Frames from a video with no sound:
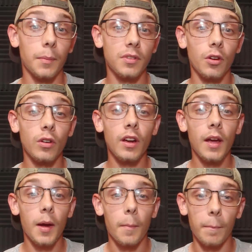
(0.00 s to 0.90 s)
episode,
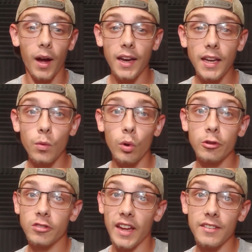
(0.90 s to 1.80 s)
money will
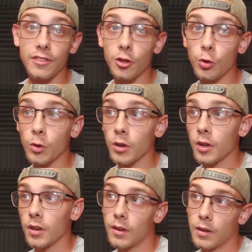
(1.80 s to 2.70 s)
save you,
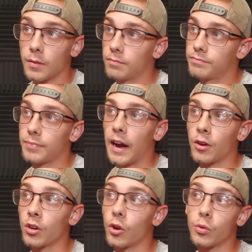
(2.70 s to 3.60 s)
I
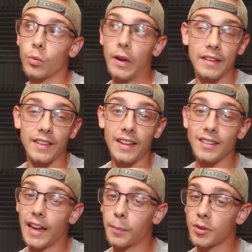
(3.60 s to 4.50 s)
don't know the
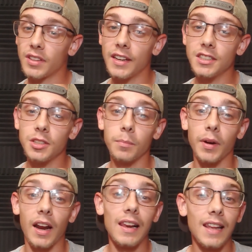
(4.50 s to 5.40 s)
exact percentage,
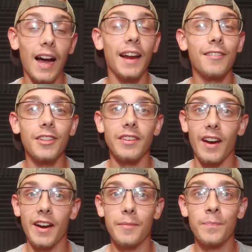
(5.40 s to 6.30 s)
but a lot of the
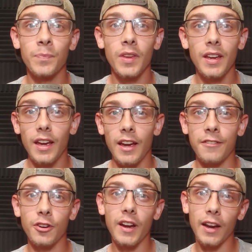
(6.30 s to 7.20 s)
time. If
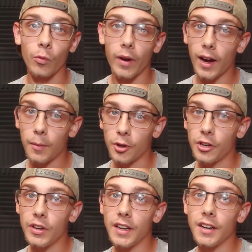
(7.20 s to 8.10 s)
you're getting robbed or
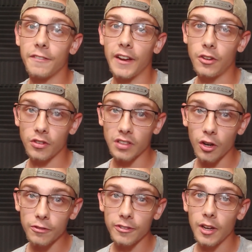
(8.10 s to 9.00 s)
you need to defend
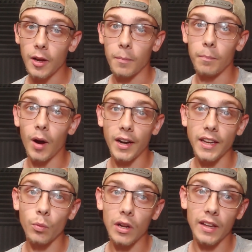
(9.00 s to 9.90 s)
yourself,
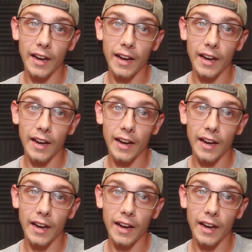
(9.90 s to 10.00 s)
money will